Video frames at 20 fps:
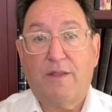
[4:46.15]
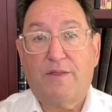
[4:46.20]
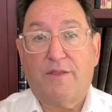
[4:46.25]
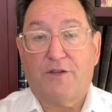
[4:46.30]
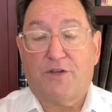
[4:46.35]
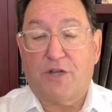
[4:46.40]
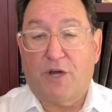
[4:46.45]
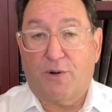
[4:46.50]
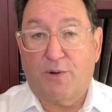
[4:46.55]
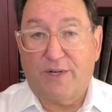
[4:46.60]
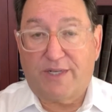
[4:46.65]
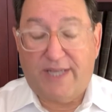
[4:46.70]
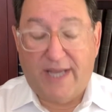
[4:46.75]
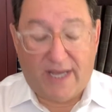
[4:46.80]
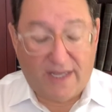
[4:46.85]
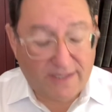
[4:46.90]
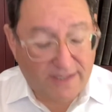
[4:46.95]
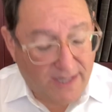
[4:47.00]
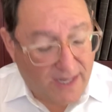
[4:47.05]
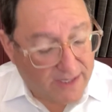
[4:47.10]
The Torah
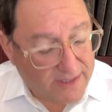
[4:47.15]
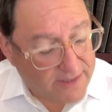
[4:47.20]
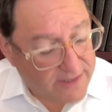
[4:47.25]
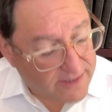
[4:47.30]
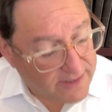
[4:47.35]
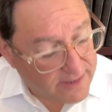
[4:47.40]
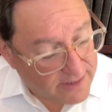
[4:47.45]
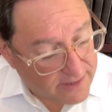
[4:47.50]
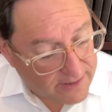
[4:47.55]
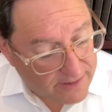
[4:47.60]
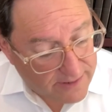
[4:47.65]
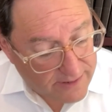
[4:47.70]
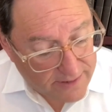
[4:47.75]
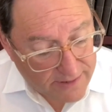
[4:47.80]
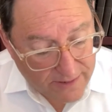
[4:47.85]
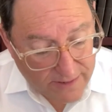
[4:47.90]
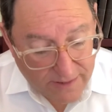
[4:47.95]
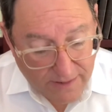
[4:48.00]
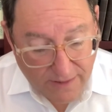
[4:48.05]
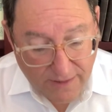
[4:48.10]
tells us
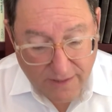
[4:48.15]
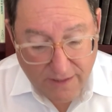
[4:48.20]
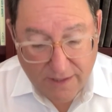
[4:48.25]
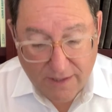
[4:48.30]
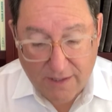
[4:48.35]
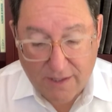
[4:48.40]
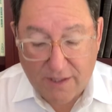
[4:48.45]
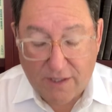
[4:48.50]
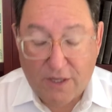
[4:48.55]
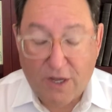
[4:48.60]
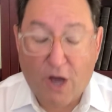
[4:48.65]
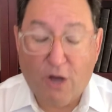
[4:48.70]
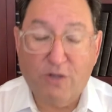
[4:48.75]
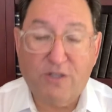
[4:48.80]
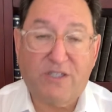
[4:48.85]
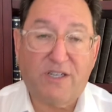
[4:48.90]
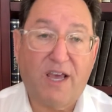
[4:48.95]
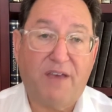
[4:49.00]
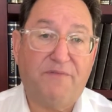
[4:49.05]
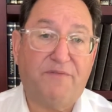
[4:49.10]

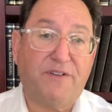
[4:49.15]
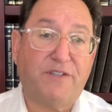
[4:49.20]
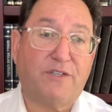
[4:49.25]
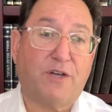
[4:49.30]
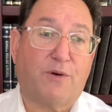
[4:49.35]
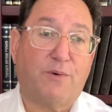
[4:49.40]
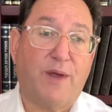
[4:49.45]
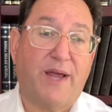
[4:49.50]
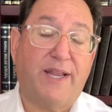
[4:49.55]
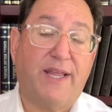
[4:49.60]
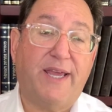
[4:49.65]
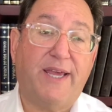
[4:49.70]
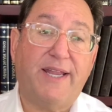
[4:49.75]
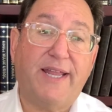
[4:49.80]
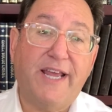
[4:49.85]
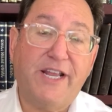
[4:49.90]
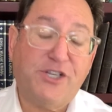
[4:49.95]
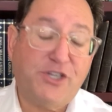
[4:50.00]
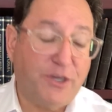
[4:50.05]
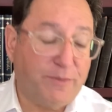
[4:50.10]
Yosef is already in
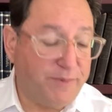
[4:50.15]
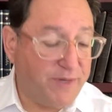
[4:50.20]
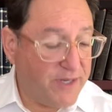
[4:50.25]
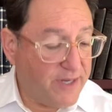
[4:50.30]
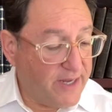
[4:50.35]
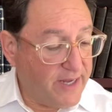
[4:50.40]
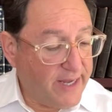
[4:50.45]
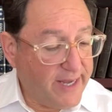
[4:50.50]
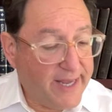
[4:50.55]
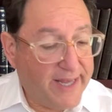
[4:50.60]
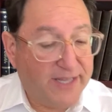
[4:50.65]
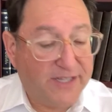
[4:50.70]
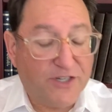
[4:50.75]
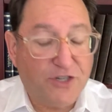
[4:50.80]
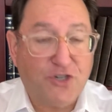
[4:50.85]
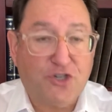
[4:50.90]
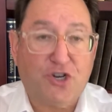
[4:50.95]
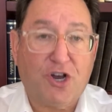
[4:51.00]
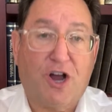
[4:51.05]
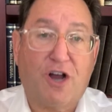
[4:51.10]
Egypt. He's
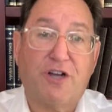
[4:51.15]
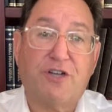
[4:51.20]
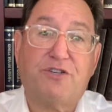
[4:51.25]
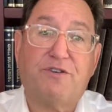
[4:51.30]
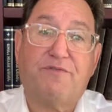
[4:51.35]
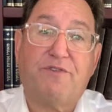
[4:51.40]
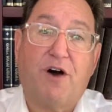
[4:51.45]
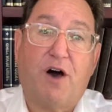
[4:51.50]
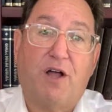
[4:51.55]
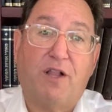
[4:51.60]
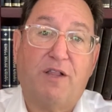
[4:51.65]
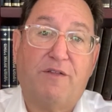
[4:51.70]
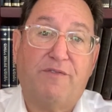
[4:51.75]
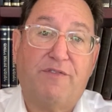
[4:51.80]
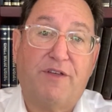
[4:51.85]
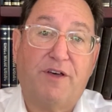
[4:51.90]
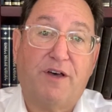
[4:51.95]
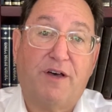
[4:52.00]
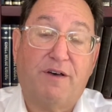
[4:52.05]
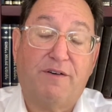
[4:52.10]
in charge of all
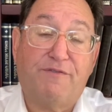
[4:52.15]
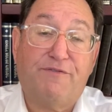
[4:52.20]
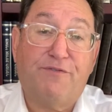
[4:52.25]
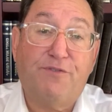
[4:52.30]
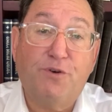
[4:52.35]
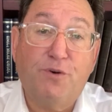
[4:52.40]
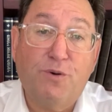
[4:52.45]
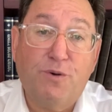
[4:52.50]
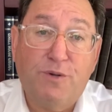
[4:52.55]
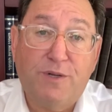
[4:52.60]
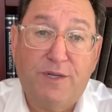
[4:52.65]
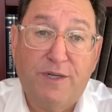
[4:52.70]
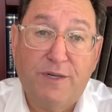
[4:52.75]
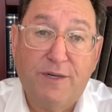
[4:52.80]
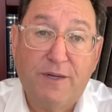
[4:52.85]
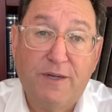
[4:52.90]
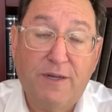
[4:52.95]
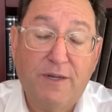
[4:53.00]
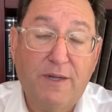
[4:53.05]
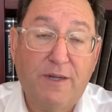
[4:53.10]
of the food.
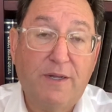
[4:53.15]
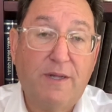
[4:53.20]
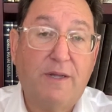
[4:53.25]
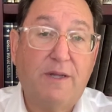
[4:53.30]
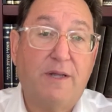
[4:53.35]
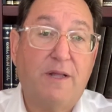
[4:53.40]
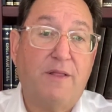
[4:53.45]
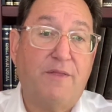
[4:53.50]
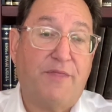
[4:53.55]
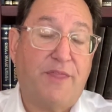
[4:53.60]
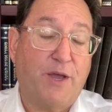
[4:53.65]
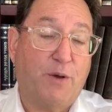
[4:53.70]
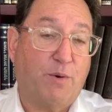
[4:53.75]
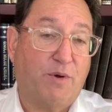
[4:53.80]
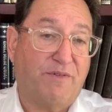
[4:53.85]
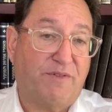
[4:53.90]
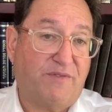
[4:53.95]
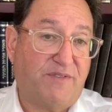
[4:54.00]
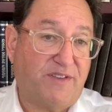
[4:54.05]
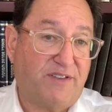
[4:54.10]
There
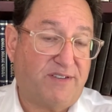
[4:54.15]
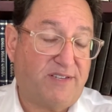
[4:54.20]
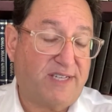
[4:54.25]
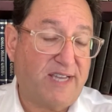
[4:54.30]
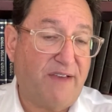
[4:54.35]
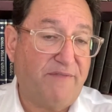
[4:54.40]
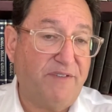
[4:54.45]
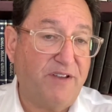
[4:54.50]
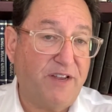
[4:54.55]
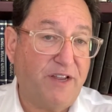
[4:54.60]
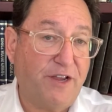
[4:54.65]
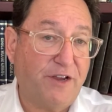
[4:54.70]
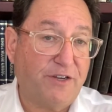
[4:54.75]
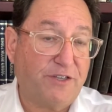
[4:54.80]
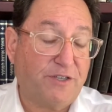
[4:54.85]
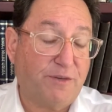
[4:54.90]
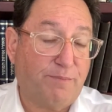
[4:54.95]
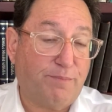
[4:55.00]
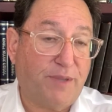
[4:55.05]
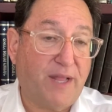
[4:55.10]
were seven
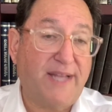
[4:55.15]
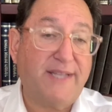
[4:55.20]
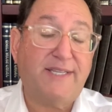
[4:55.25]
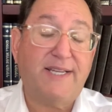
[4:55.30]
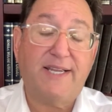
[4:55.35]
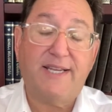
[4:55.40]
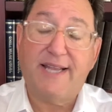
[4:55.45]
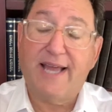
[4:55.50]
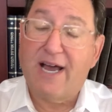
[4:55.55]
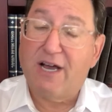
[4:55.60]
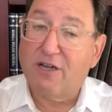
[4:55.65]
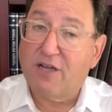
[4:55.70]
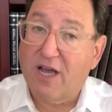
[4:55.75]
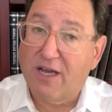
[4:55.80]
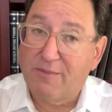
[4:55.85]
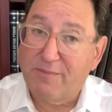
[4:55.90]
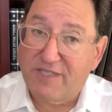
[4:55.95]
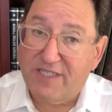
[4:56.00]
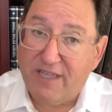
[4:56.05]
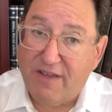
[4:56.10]
years of plenty. Now
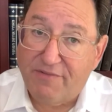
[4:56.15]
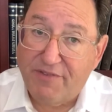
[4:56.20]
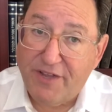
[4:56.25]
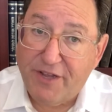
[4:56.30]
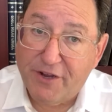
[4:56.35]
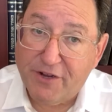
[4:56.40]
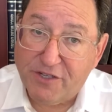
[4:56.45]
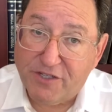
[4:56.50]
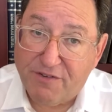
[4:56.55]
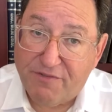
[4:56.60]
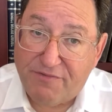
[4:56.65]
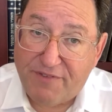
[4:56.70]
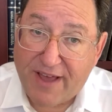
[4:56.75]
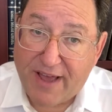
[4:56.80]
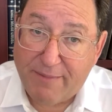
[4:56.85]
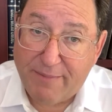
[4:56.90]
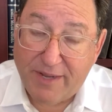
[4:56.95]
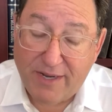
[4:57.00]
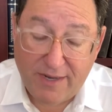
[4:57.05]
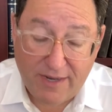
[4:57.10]
comes seven years of
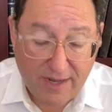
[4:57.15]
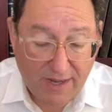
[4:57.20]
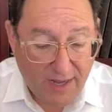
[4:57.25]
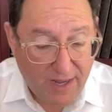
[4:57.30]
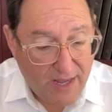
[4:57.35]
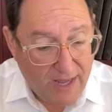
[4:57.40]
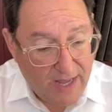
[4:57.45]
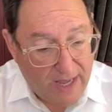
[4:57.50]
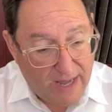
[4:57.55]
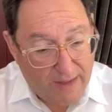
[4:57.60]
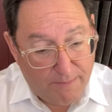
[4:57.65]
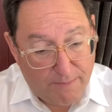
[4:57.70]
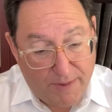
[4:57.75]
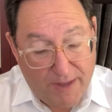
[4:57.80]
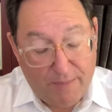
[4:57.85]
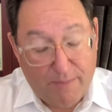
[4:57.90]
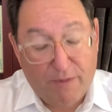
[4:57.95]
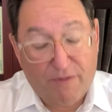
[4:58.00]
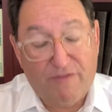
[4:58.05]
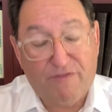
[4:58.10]
famine. And
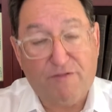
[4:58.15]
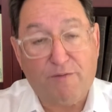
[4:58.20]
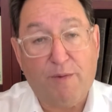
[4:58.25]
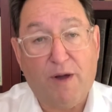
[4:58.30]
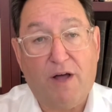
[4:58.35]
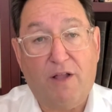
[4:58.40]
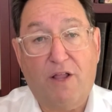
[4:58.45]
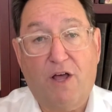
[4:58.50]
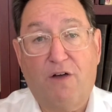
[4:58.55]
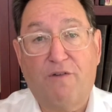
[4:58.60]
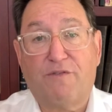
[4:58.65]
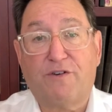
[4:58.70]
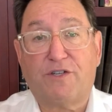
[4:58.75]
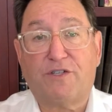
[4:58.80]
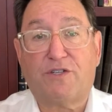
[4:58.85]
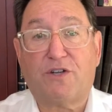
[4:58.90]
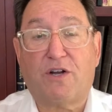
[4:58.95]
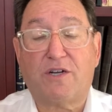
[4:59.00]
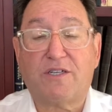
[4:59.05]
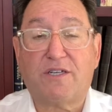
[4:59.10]
people from all over
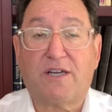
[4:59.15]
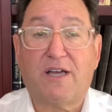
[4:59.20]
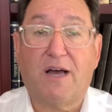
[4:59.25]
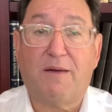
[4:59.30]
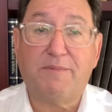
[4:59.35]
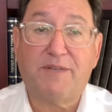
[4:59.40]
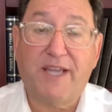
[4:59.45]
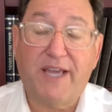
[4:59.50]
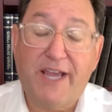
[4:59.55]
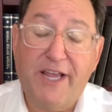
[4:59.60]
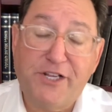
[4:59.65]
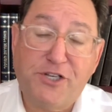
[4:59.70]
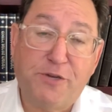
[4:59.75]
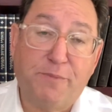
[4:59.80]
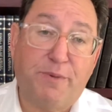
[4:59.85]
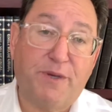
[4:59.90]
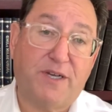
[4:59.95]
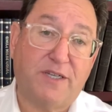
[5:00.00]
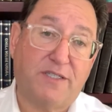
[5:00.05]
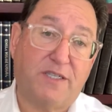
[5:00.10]
start to come to
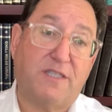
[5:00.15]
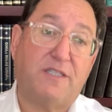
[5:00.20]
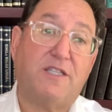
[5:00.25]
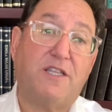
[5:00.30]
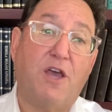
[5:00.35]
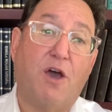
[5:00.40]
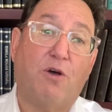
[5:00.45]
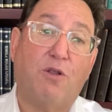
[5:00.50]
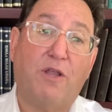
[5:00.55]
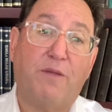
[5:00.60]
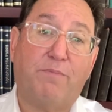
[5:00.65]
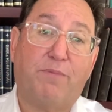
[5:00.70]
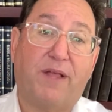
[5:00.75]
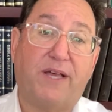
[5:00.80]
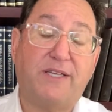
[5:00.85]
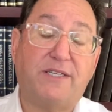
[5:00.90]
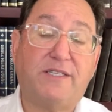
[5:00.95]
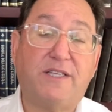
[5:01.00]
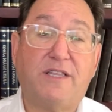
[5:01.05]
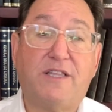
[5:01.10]
Egypt because it's the only
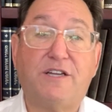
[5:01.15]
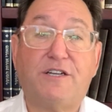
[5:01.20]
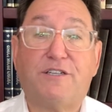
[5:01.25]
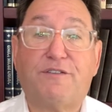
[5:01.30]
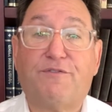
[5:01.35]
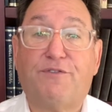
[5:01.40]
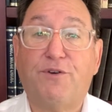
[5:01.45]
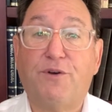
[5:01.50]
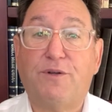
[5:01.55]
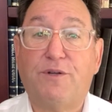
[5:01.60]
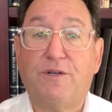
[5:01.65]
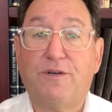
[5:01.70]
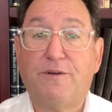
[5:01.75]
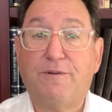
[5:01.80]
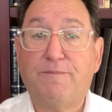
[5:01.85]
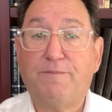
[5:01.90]
place that there's food.